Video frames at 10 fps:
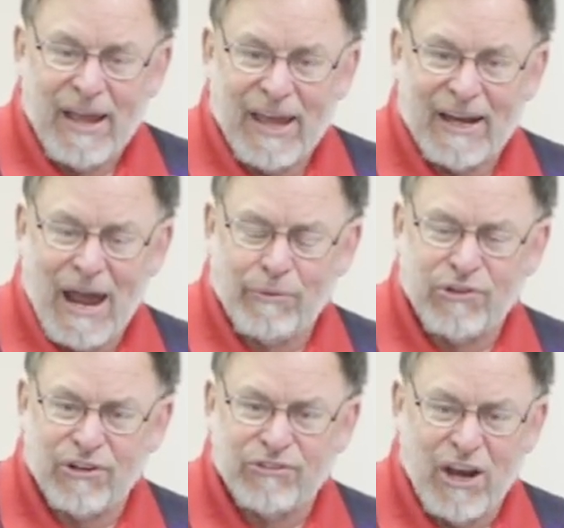And I
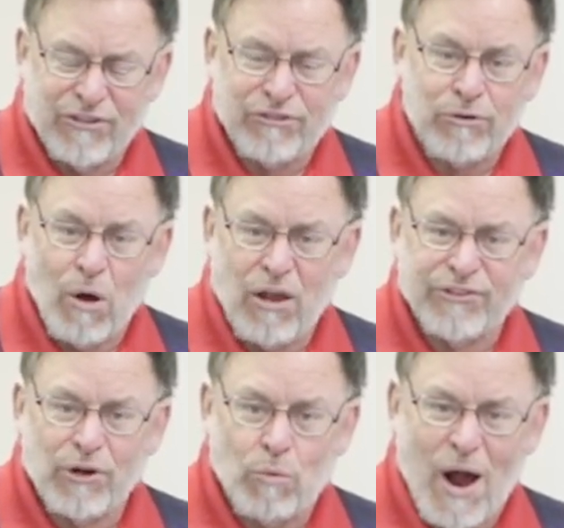would suggest you
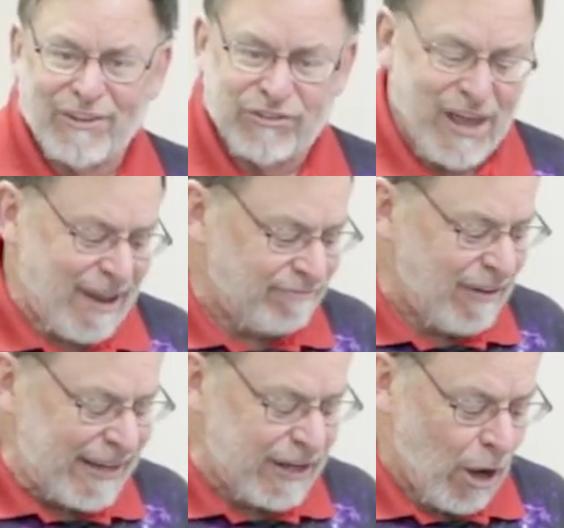also watch that
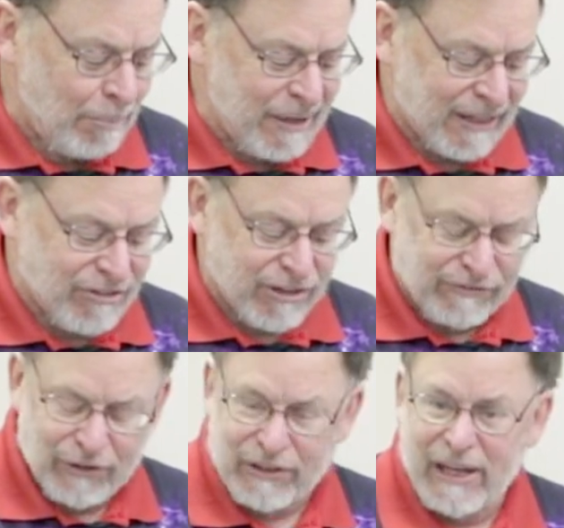video because
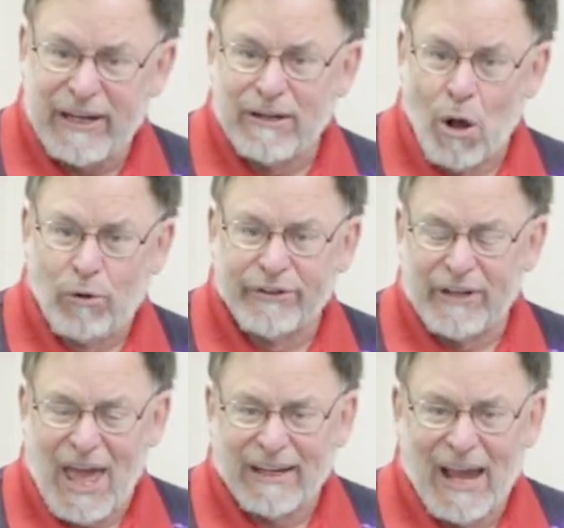if you're getting older
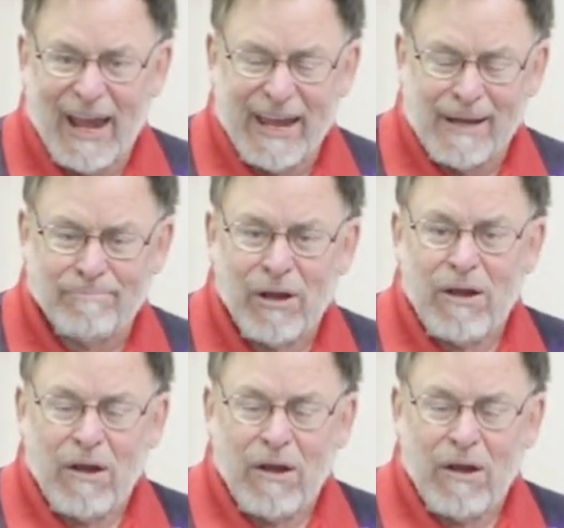like I am,